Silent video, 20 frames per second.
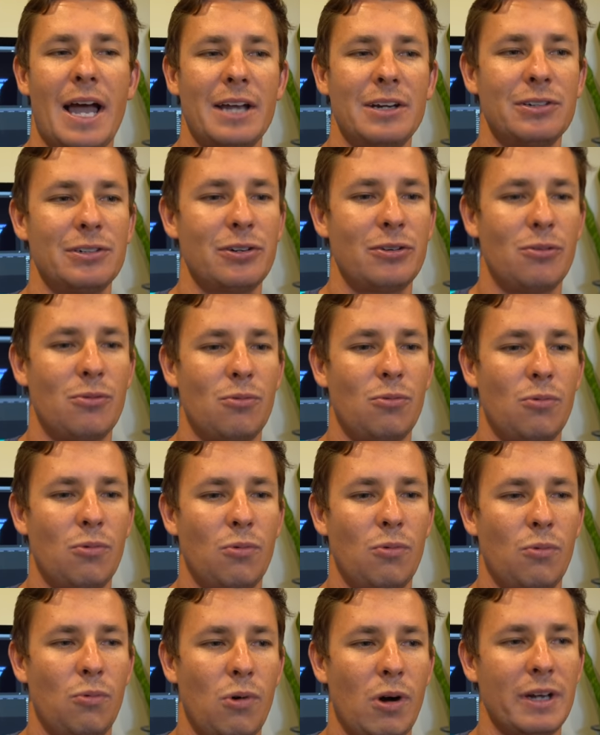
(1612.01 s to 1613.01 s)
I don't know
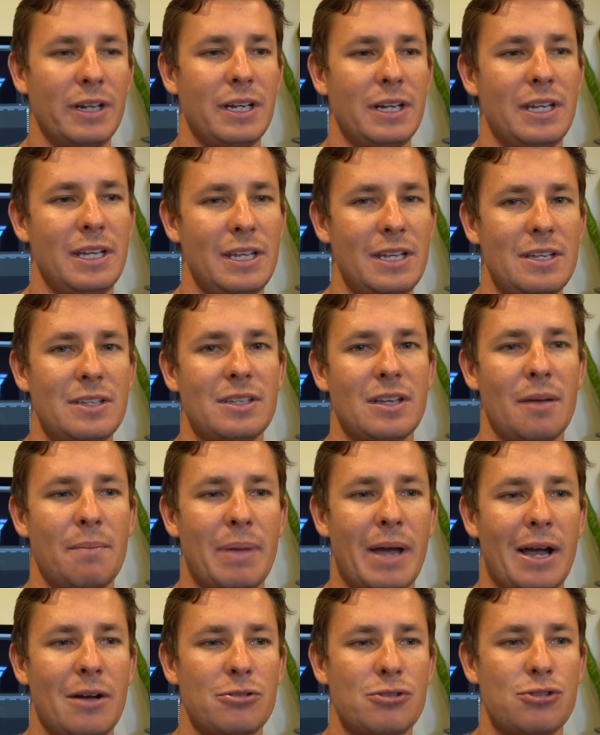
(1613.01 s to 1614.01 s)
what it is
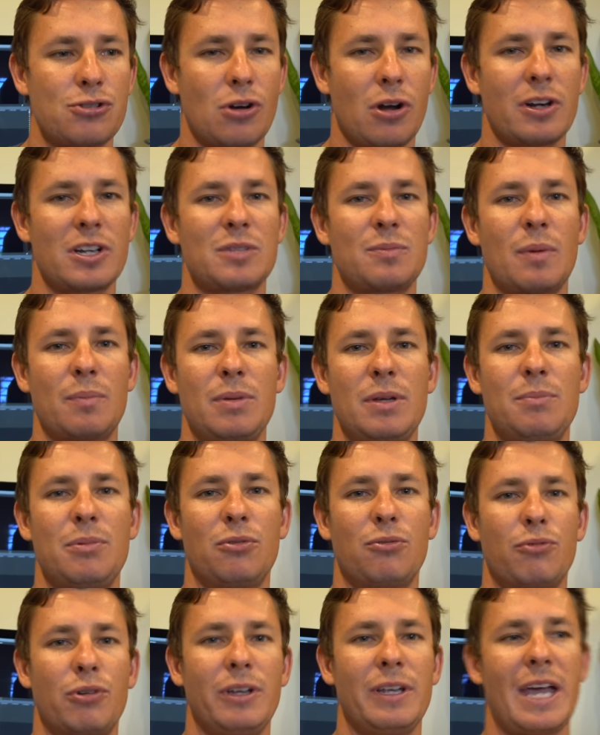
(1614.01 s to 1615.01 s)
about sharks, but
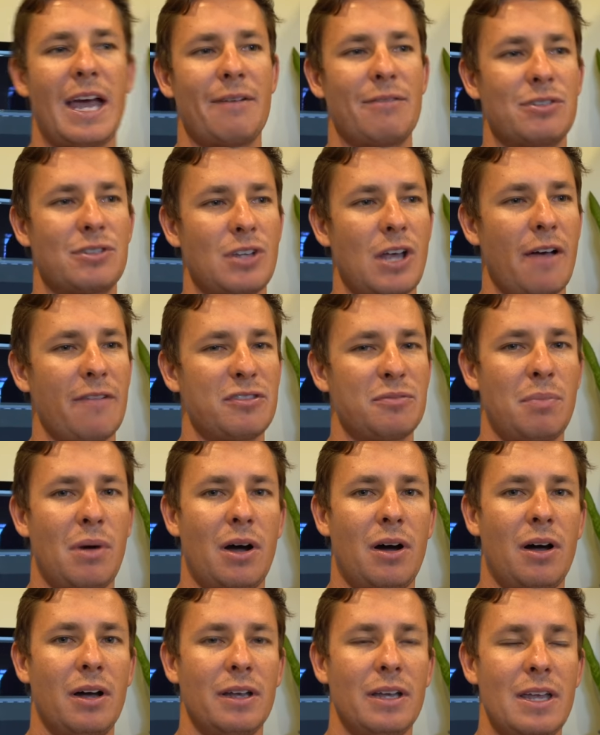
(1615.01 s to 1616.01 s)
people really have a soft
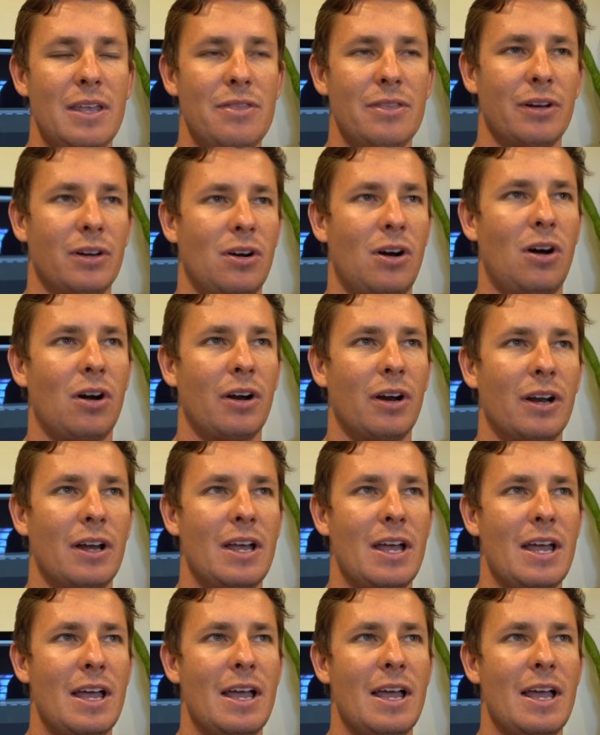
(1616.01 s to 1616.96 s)
spot in their heart.